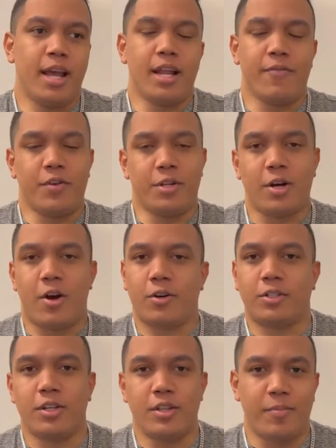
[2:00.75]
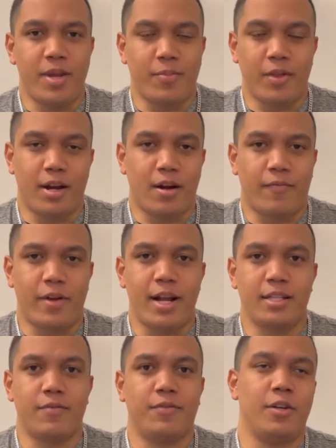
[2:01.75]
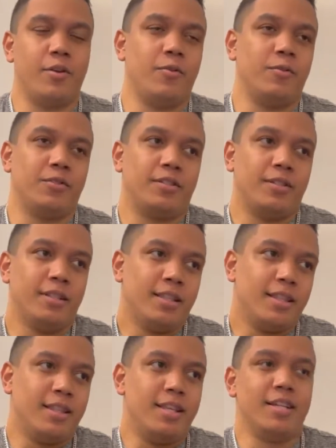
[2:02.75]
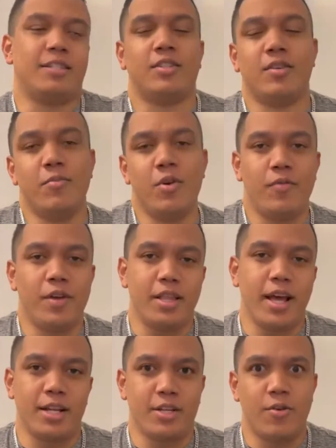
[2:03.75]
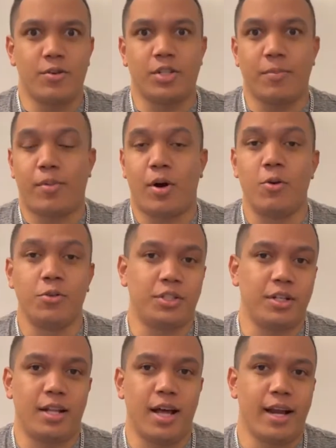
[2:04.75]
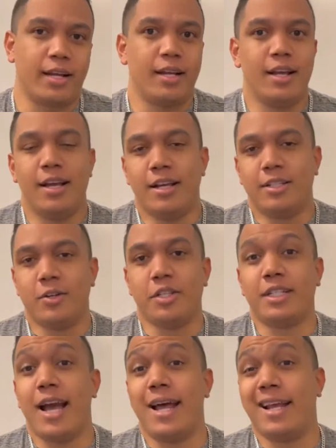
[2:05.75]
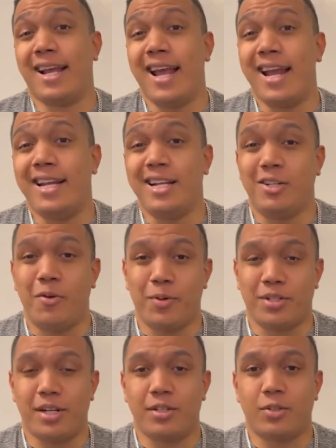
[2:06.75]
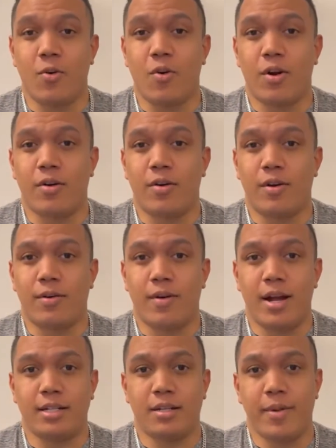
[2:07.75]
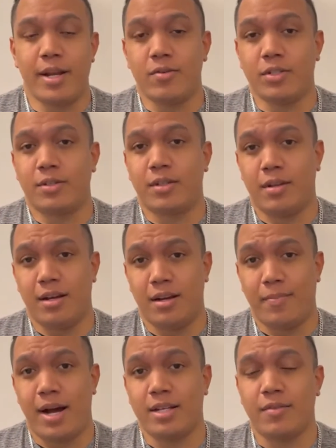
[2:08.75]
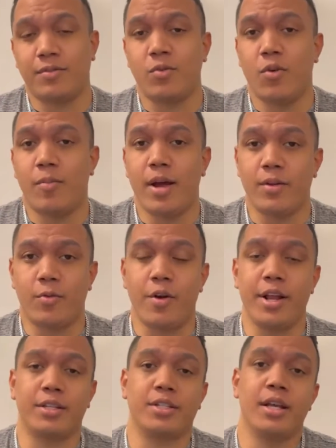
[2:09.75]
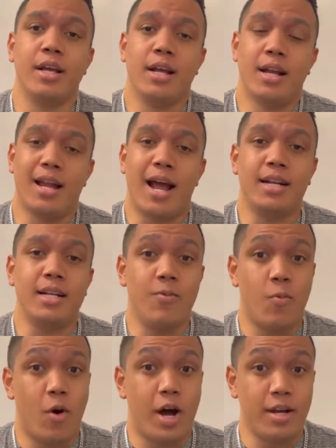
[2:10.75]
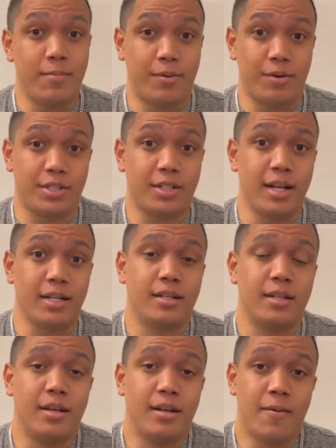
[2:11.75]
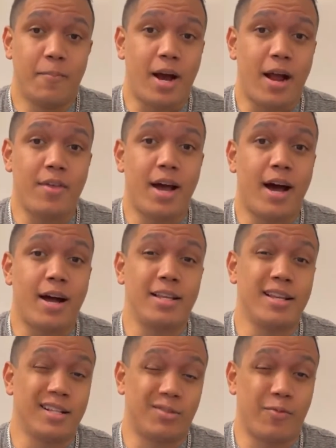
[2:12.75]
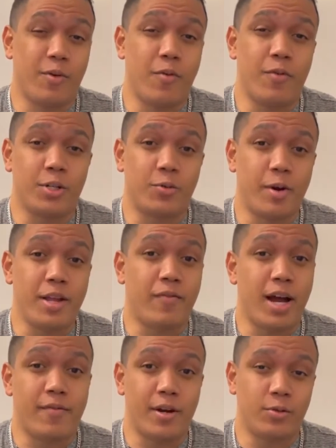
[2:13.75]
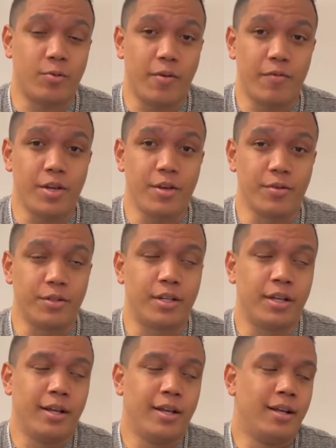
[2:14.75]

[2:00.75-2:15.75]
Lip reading: and if you talk to the people that are fans of Dune, this is a movie that you're supposed to like. So it's got an 82% score on Rotten Tomatoes, positive score by the critics, 91% by the audience with over 2,500 reviews.